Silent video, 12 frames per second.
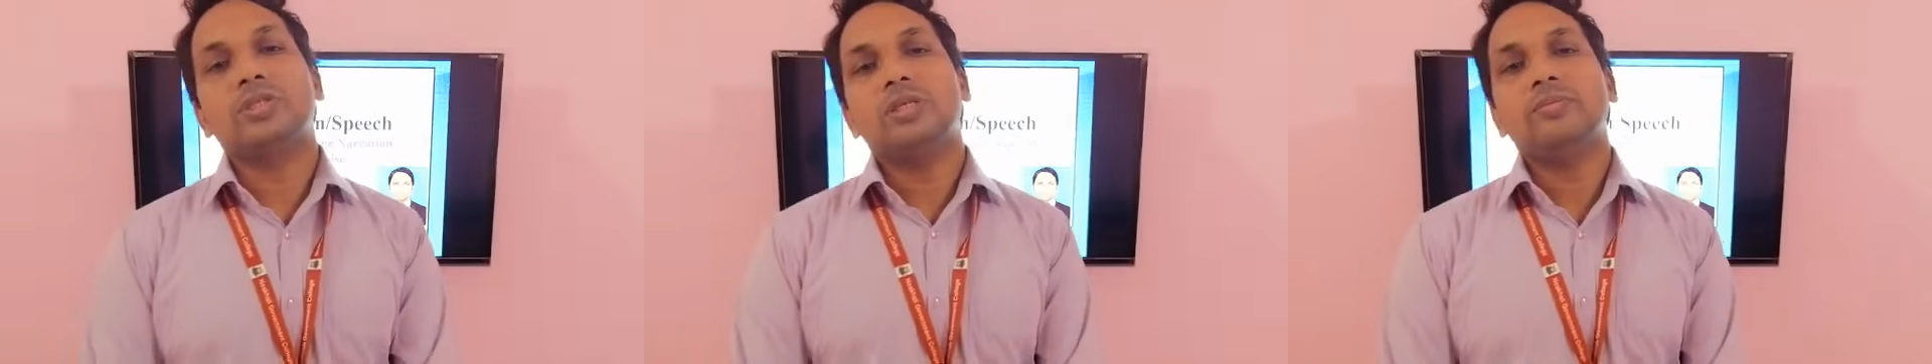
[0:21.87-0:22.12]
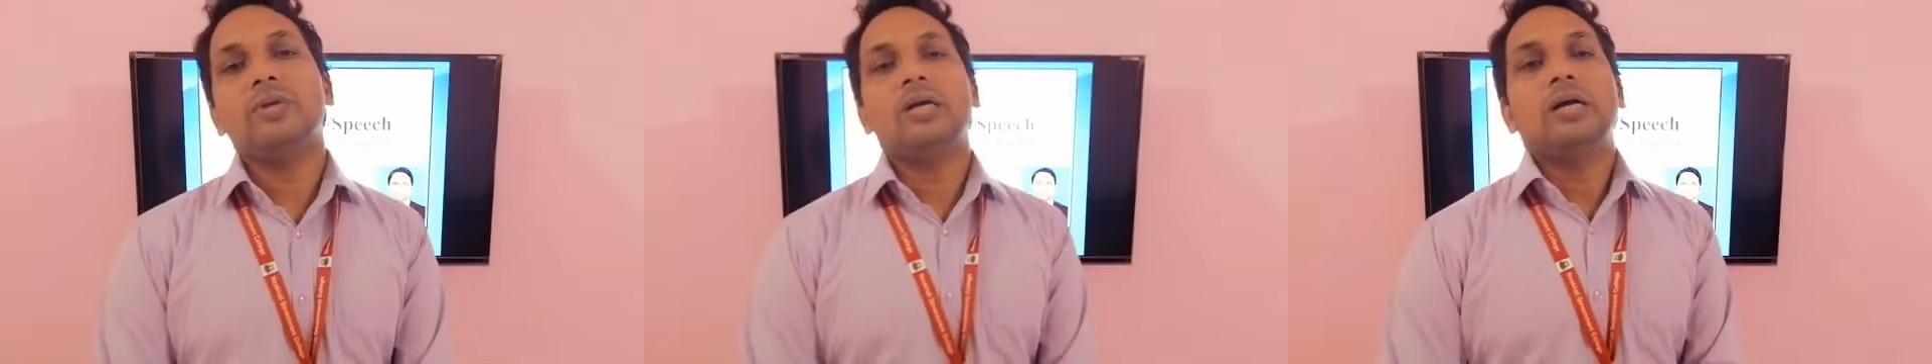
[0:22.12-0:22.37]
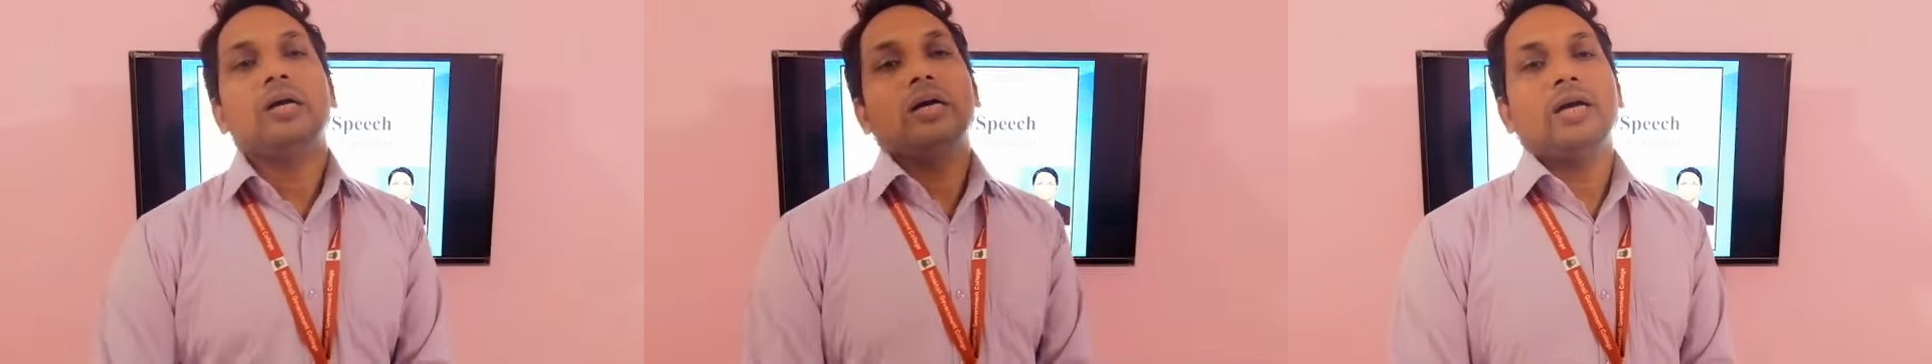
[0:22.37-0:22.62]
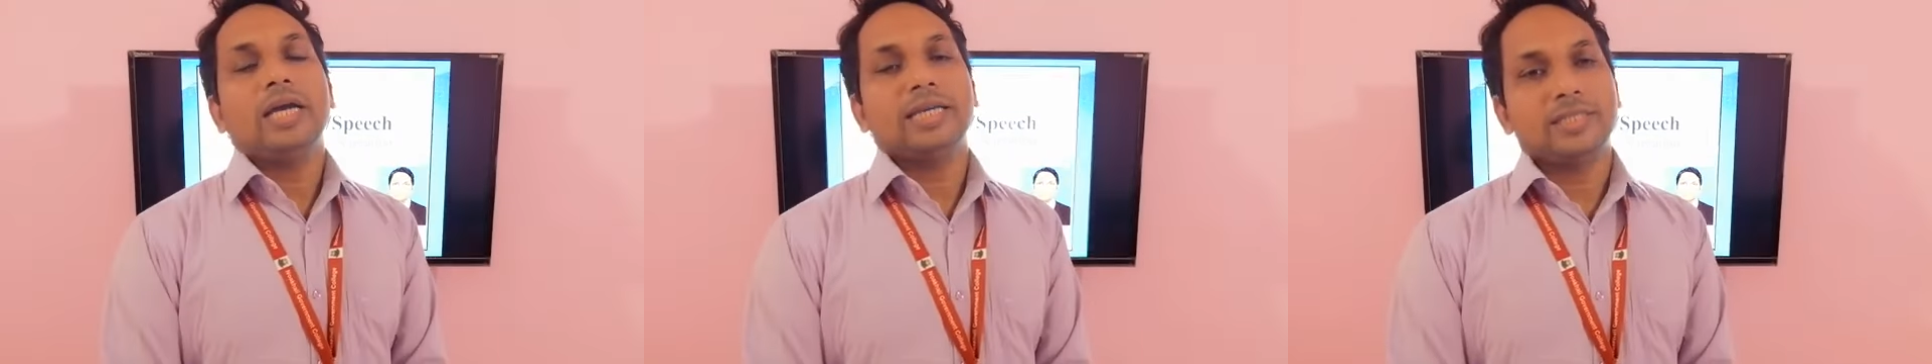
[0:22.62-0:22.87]
do some
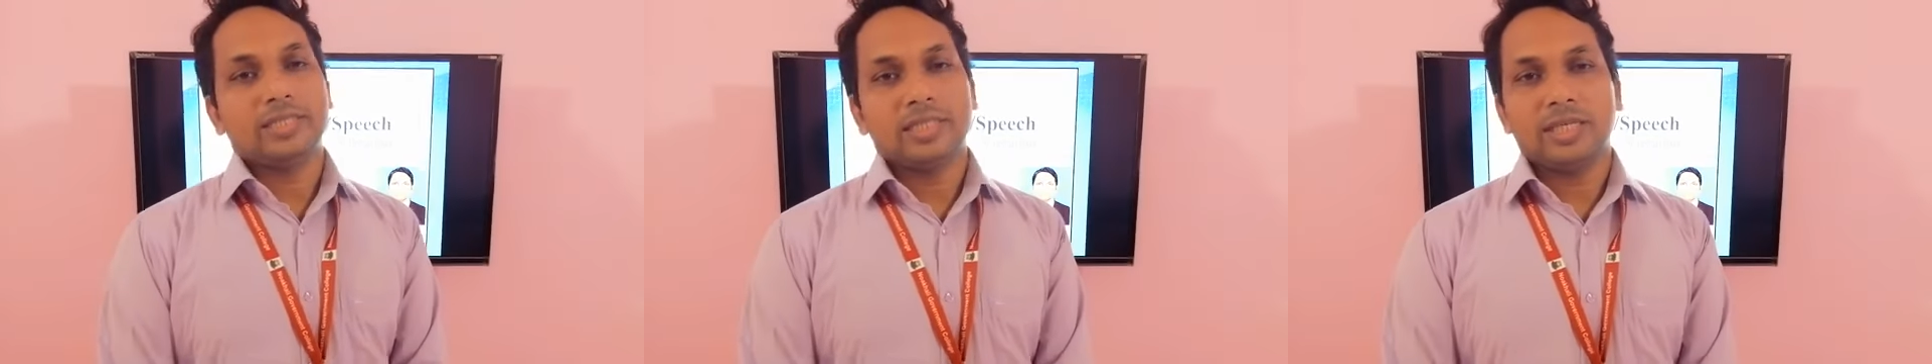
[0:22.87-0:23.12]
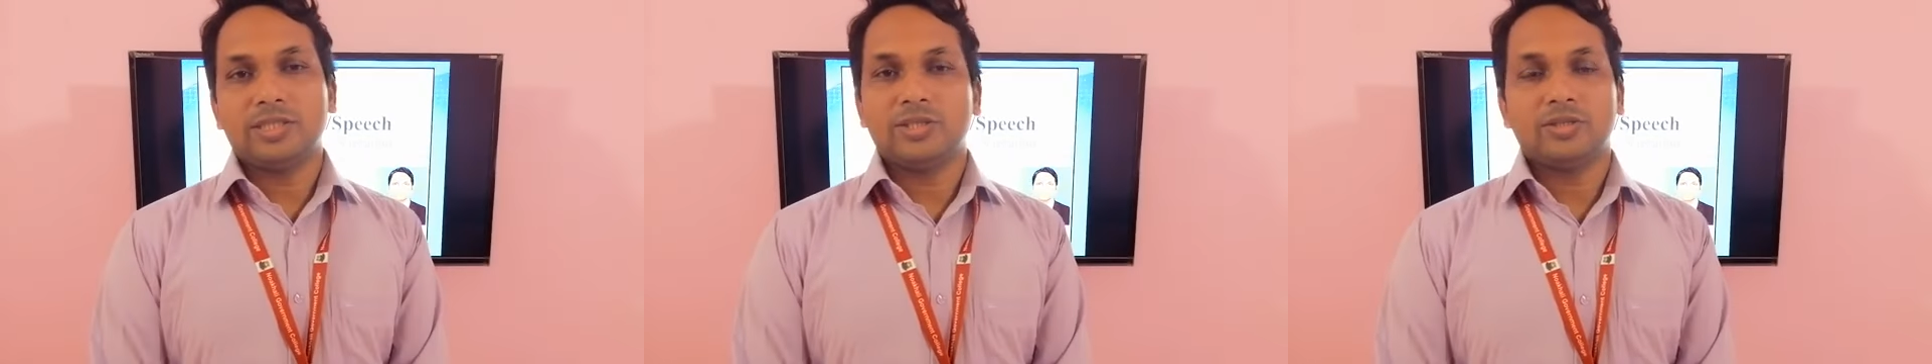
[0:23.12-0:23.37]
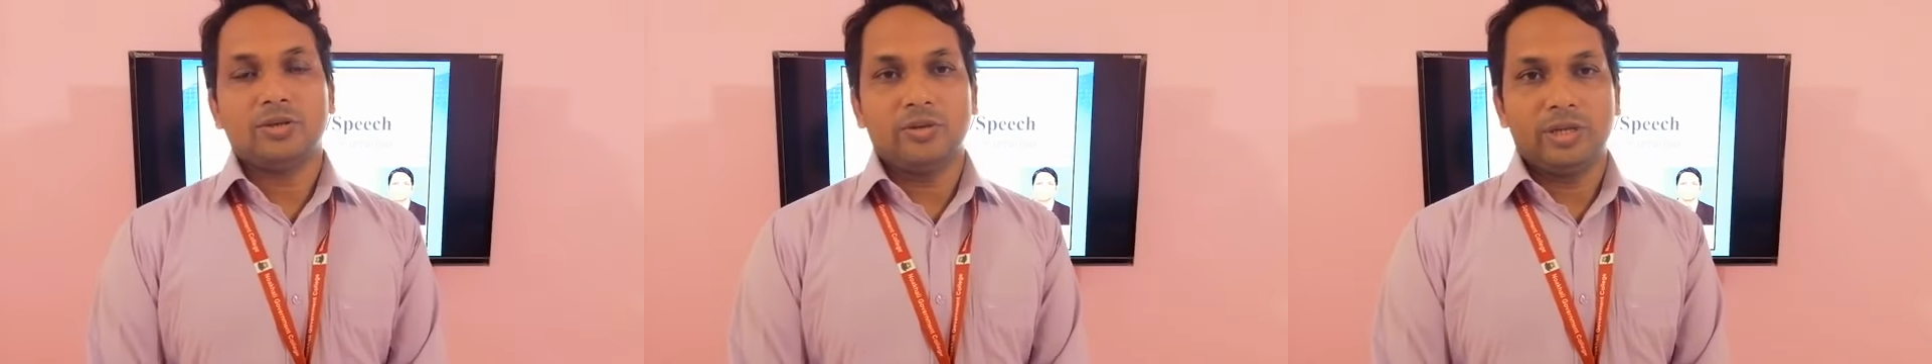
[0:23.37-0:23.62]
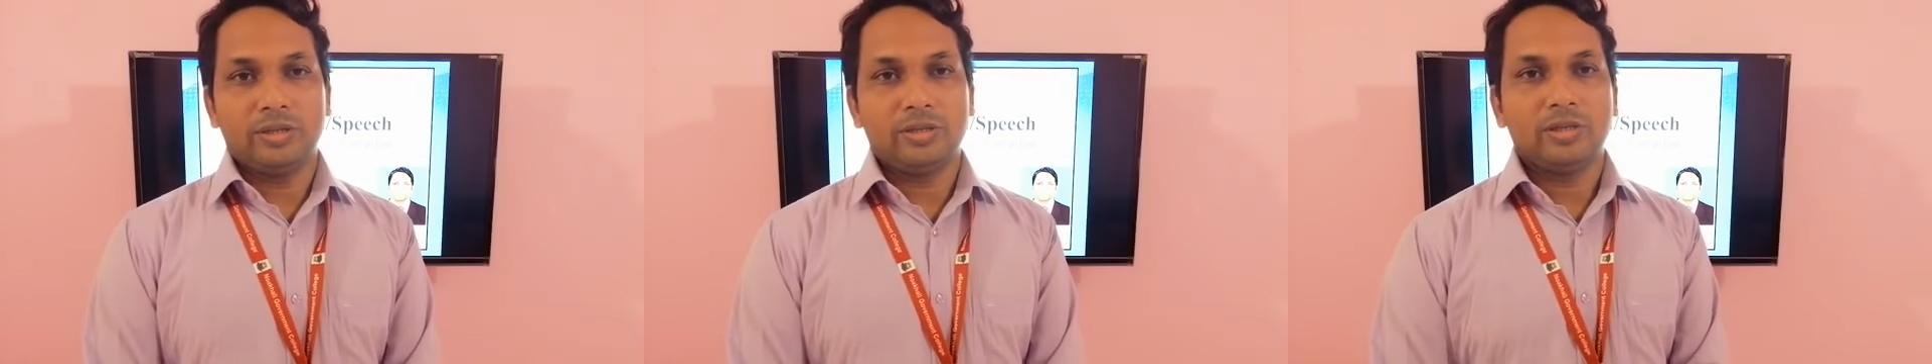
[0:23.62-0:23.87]
exercises
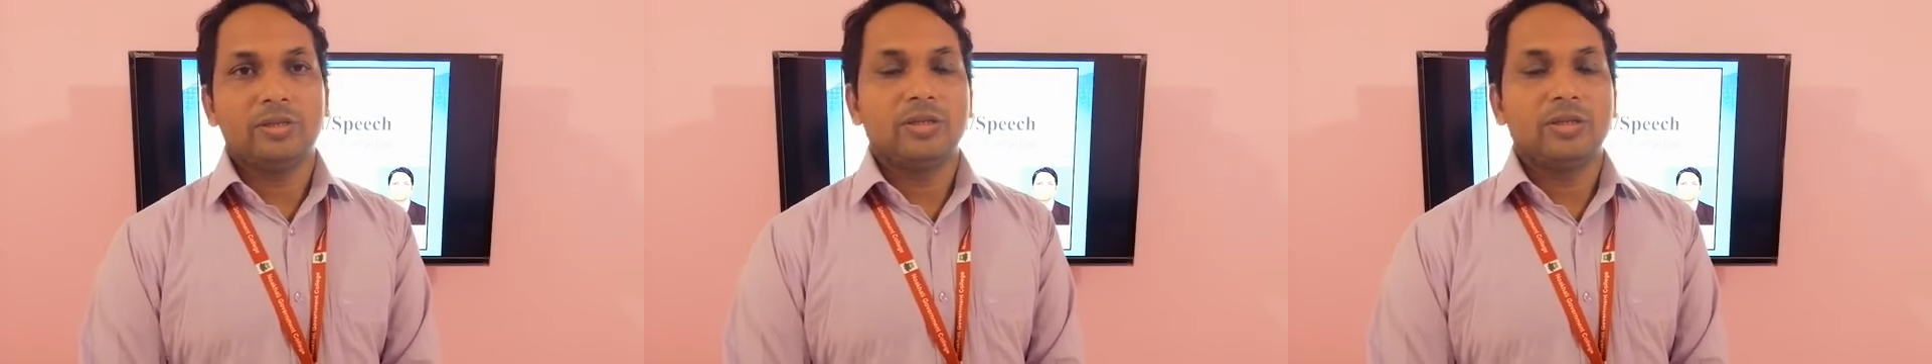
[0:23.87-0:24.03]
on it.